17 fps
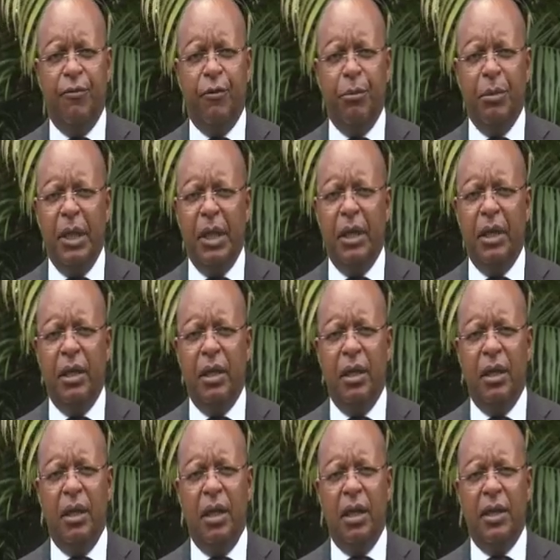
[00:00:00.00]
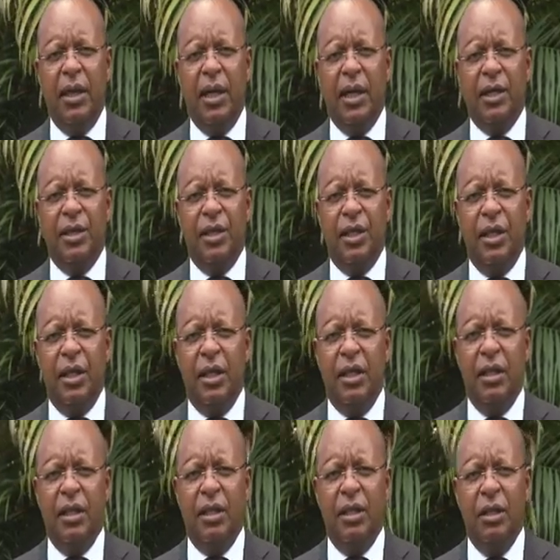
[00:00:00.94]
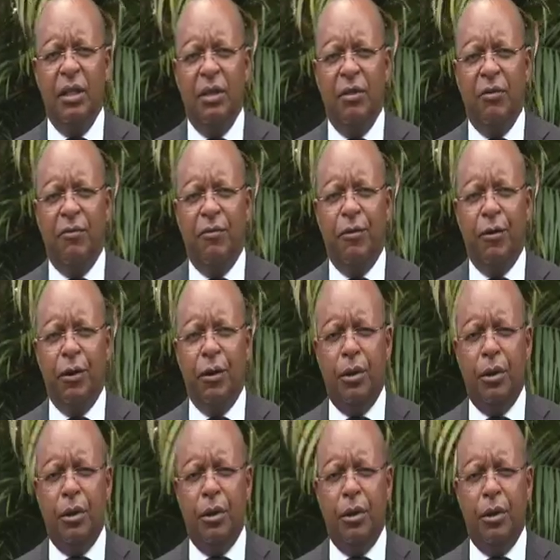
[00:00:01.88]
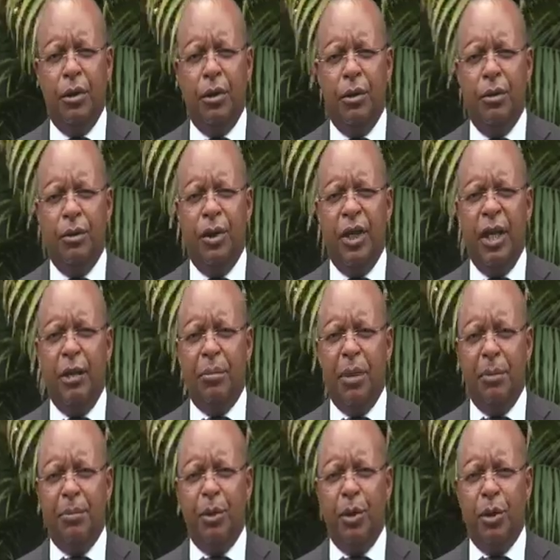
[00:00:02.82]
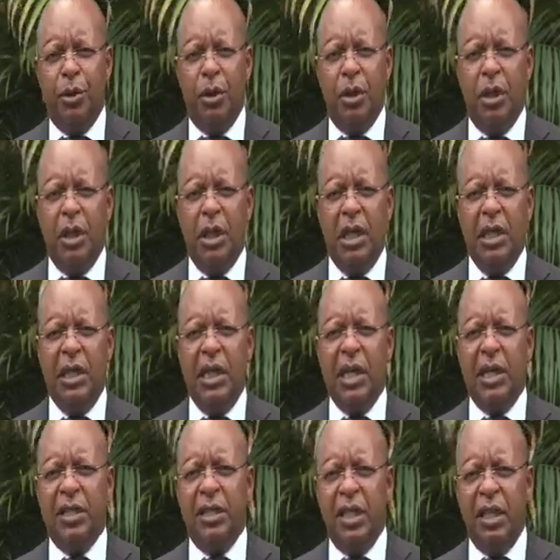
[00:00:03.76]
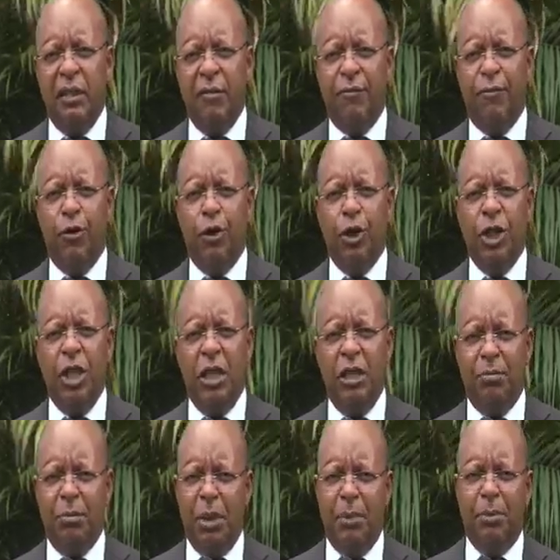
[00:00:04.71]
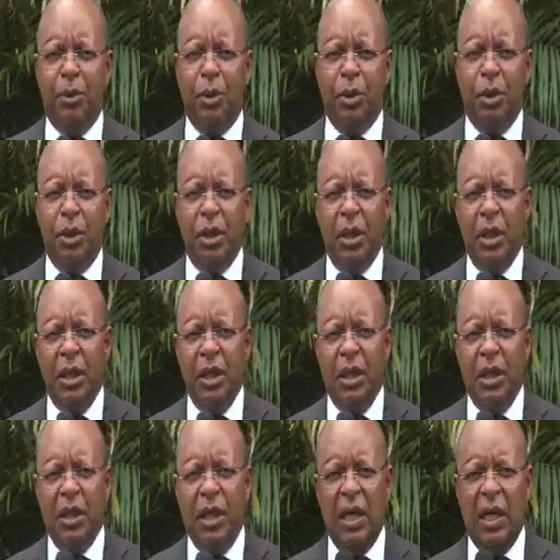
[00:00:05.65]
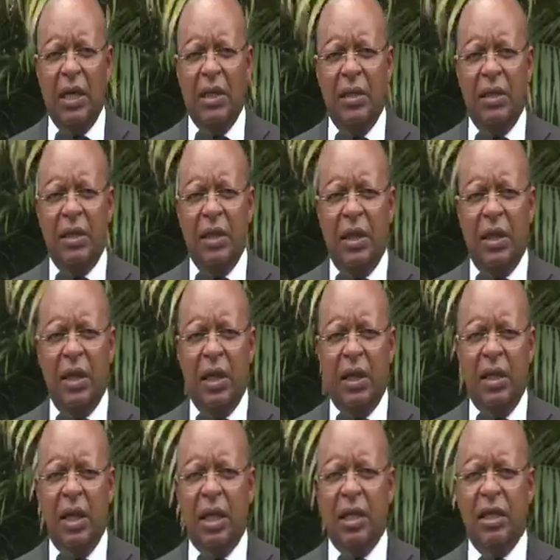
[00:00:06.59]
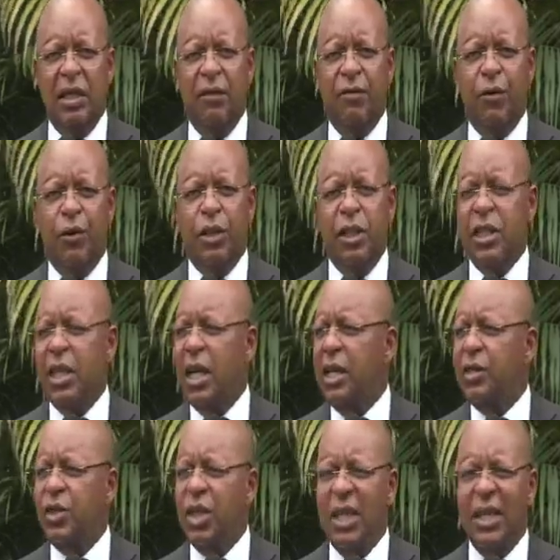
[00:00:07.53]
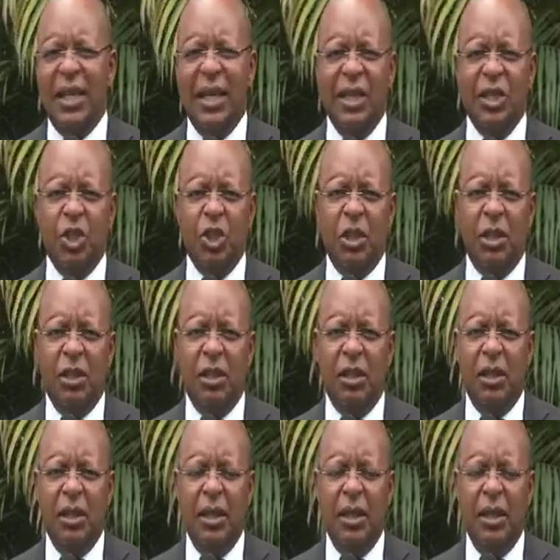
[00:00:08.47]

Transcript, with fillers: for me, a dark day for Othaya people, a dark day for Nyeri people, and uh, a dark day for this country at large.